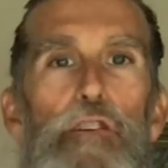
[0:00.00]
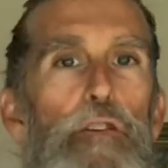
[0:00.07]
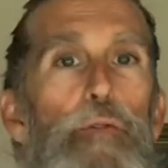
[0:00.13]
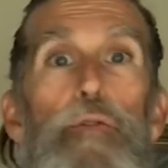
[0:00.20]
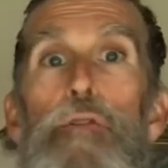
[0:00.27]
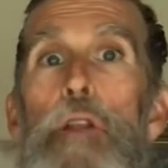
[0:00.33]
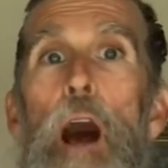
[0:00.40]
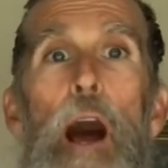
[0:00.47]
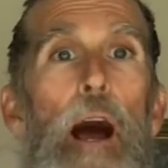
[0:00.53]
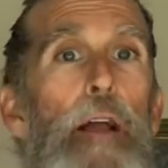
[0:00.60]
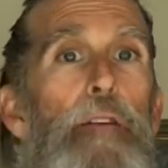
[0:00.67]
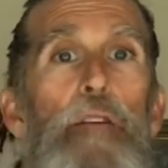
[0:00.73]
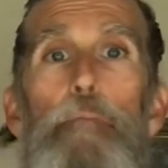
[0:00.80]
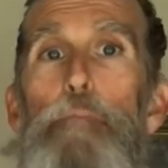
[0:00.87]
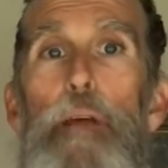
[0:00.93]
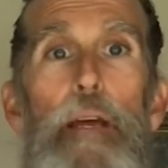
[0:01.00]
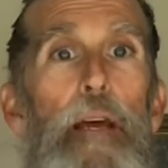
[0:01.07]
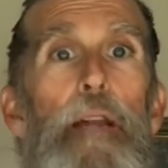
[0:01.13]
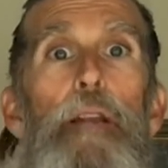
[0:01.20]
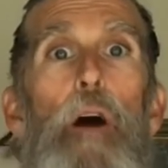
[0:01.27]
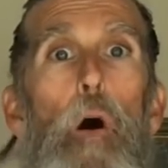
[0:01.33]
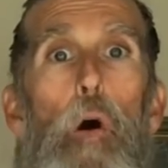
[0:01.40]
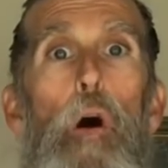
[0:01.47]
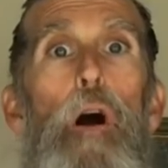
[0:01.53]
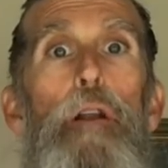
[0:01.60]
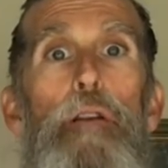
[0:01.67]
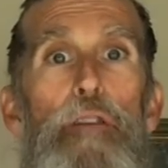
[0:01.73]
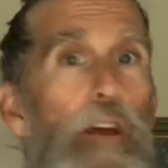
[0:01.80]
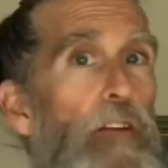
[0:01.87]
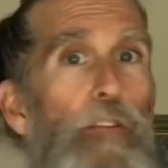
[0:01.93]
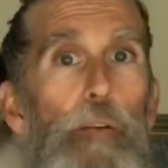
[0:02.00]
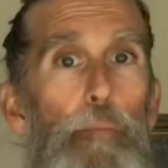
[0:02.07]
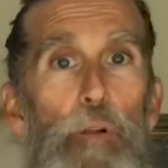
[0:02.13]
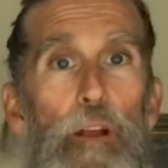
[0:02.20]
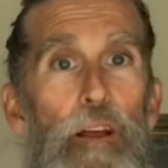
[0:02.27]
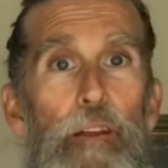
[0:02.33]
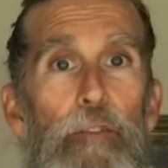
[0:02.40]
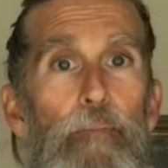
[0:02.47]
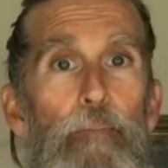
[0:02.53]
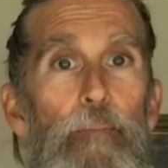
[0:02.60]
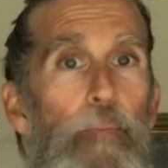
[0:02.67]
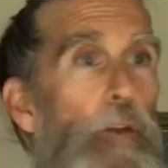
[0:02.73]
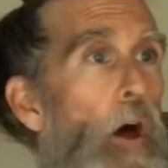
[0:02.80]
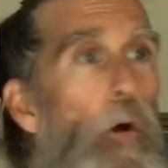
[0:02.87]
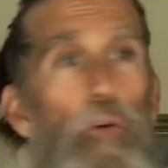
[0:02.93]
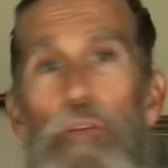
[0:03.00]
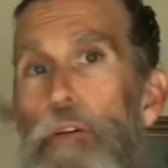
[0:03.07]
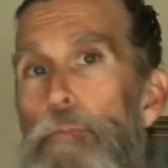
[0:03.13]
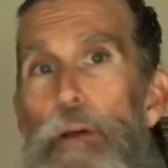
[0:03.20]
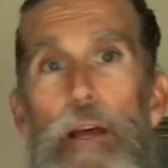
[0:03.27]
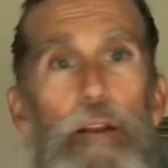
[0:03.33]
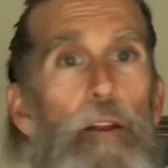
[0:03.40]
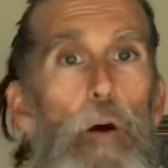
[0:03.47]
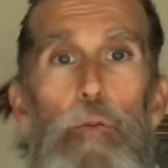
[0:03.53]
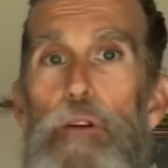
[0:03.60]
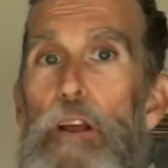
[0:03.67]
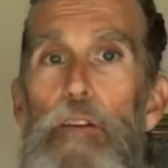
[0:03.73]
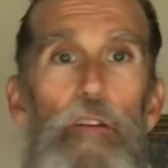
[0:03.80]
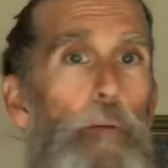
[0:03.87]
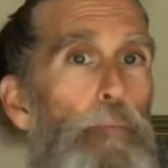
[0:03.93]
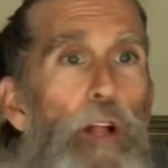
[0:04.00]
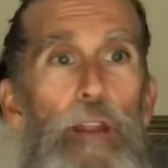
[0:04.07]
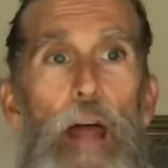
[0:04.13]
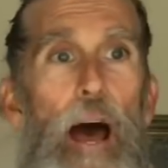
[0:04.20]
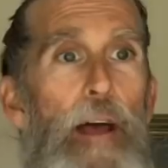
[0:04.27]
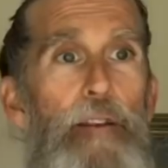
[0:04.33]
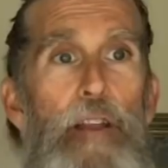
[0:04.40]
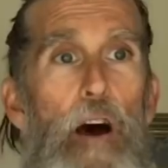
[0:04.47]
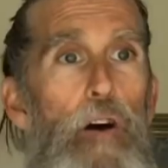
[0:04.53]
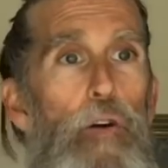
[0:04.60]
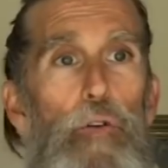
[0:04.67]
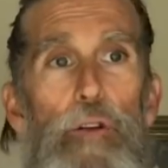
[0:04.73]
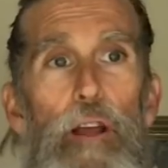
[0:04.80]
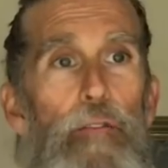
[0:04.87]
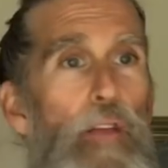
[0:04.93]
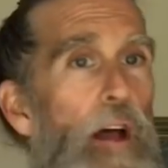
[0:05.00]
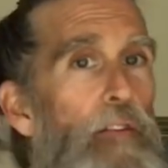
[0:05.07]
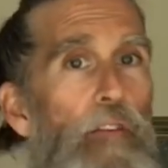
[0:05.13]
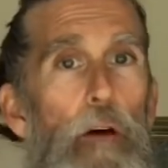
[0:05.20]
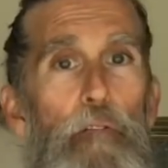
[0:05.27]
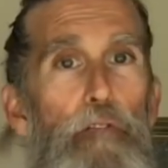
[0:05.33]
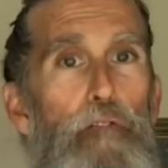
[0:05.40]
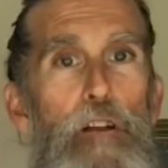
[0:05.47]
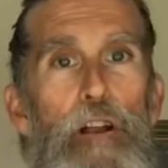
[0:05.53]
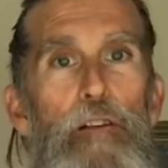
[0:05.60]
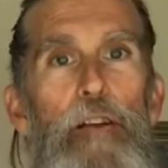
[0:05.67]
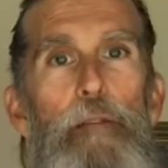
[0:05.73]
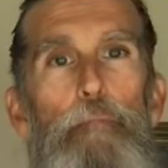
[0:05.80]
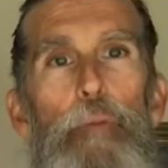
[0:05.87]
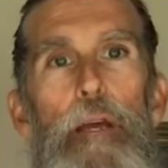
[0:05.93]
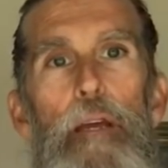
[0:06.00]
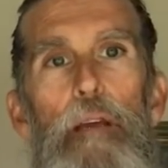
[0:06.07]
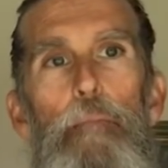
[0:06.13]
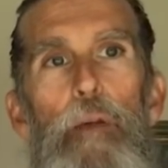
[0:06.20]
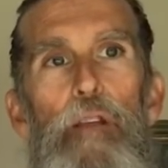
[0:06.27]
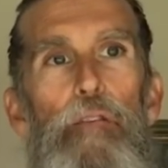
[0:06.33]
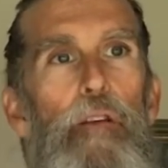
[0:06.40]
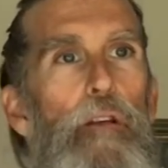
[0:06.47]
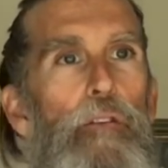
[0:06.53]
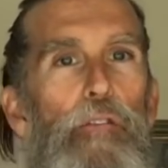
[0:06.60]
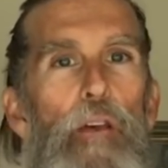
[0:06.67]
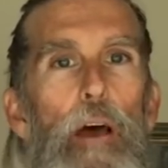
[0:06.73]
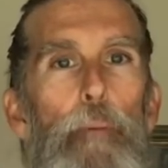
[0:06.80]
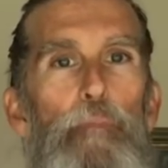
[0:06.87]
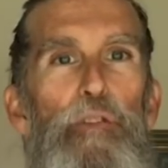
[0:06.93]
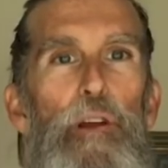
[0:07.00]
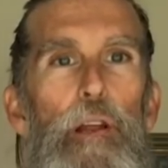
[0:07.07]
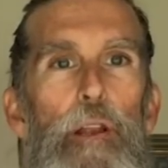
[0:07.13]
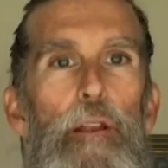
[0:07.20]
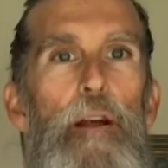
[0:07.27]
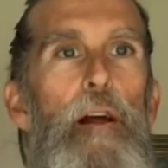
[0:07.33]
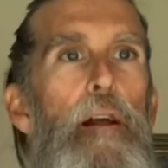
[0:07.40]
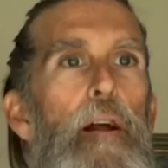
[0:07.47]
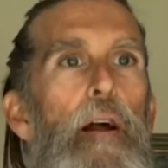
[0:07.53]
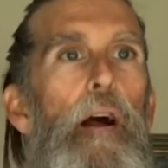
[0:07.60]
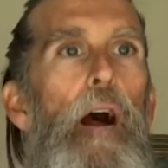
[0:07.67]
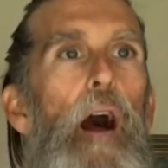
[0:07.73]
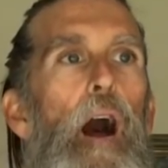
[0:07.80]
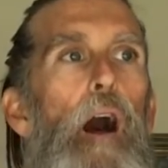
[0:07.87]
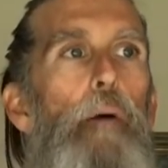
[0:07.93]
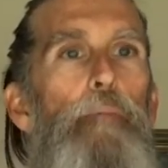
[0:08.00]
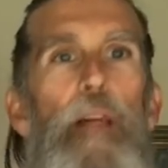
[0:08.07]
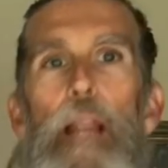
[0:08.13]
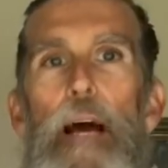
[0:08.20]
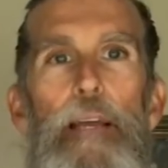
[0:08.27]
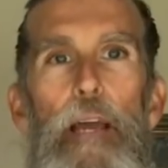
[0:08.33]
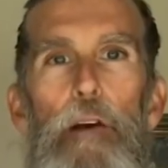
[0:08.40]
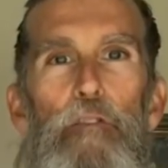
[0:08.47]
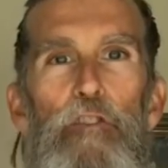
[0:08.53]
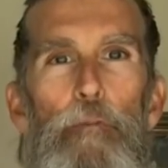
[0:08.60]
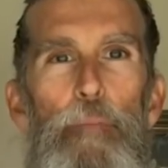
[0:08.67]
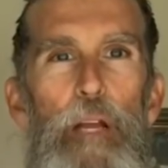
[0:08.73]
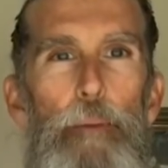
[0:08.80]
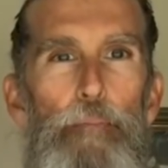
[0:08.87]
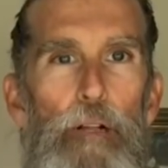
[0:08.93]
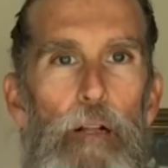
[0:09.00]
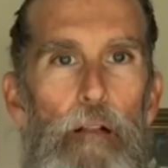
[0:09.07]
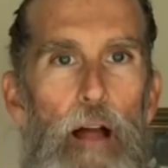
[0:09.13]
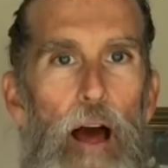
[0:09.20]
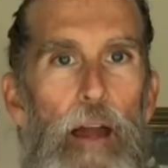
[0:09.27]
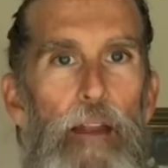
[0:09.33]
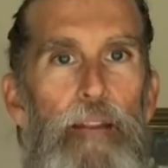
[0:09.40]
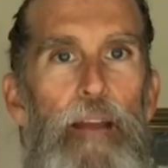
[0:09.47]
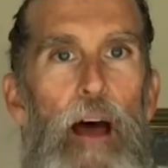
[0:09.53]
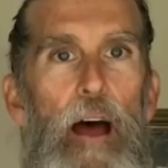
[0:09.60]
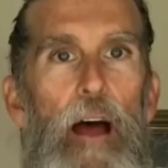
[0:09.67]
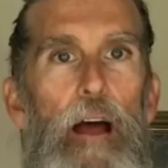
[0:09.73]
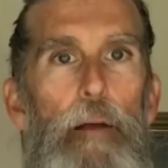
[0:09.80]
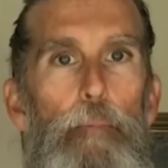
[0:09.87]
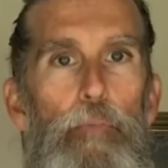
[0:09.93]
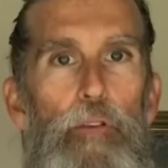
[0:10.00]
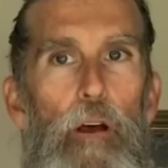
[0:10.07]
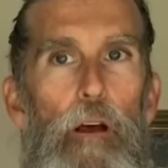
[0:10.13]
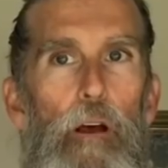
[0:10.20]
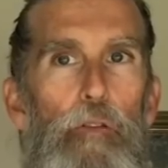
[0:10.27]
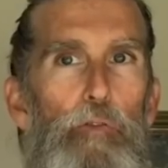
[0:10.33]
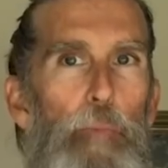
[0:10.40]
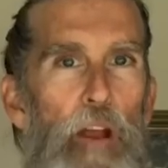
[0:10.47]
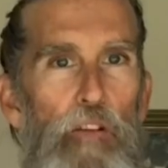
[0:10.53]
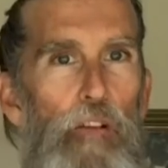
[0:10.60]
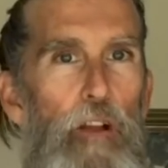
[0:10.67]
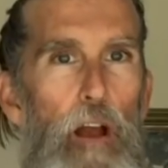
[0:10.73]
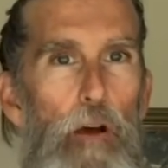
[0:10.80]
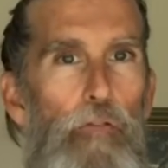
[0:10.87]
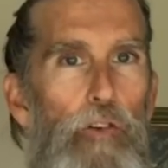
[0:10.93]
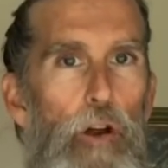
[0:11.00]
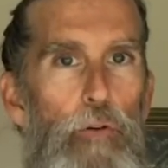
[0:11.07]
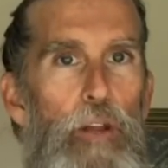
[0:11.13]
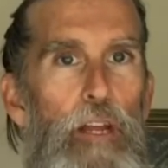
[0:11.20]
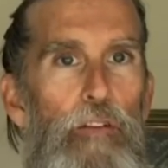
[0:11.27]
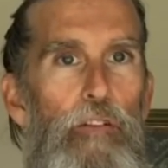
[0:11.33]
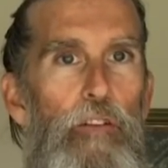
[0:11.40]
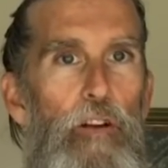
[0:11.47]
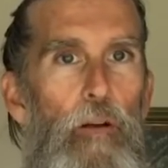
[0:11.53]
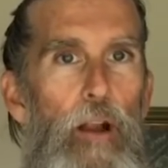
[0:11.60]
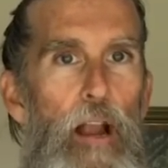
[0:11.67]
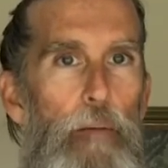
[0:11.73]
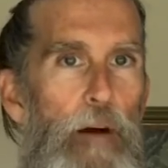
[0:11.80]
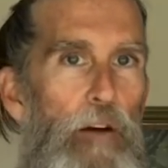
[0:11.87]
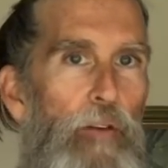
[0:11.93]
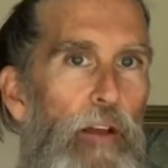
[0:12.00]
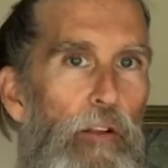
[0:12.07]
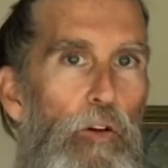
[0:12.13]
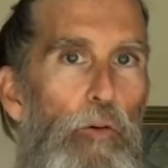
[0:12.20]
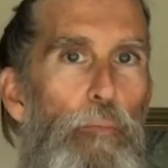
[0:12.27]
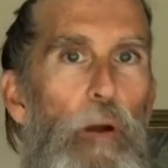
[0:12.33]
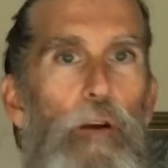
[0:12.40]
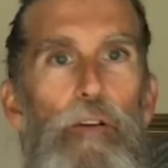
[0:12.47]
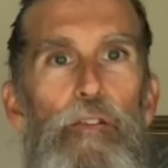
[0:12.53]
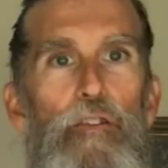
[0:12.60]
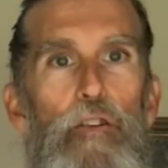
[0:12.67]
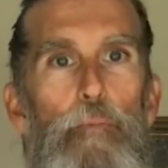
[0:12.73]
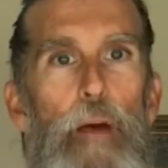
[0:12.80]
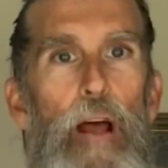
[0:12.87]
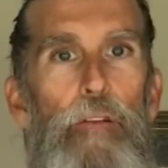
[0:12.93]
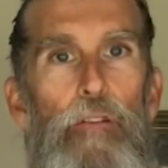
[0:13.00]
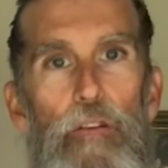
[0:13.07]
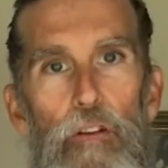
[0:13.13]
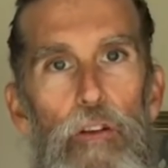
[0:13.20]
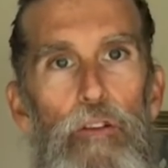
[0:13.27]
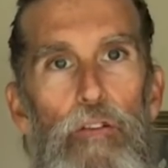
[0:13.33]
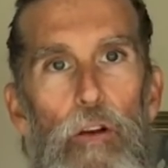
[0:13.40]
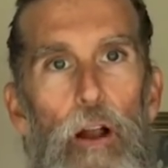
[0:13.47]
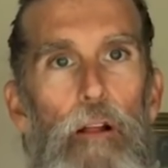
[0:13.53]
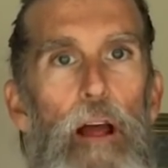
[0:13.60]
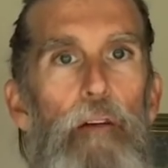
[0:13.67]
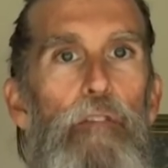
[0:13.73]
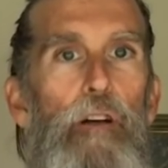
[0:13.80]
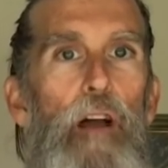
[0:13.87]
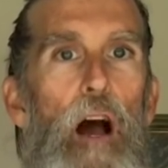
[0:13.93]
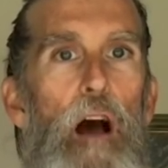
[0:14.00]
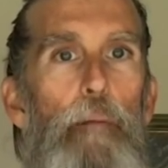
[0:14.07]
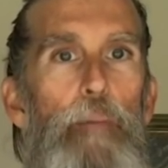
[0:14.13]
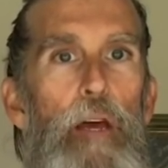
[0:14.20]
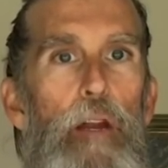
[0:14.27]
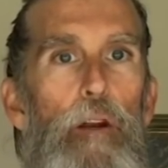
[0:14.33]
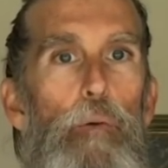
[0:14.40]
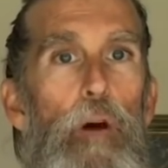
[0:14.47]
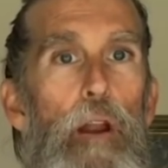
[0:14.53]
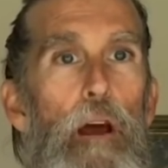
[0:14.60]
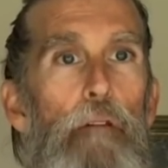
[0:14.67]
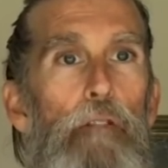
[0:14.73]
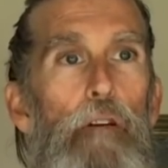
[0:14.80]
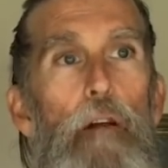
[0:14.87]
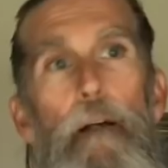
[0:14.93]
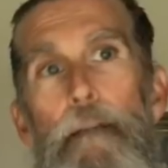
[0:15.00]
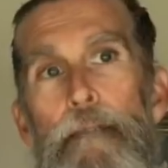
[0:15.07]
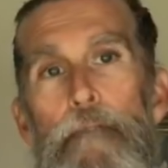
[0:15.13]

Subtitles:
do not depend on discipline. Don't depend on discipline. I don't. And that's a very big misconception that I get from people a lot of times, especially over on Instagram. I'll get little personal messages or I'll have a comment or whatever.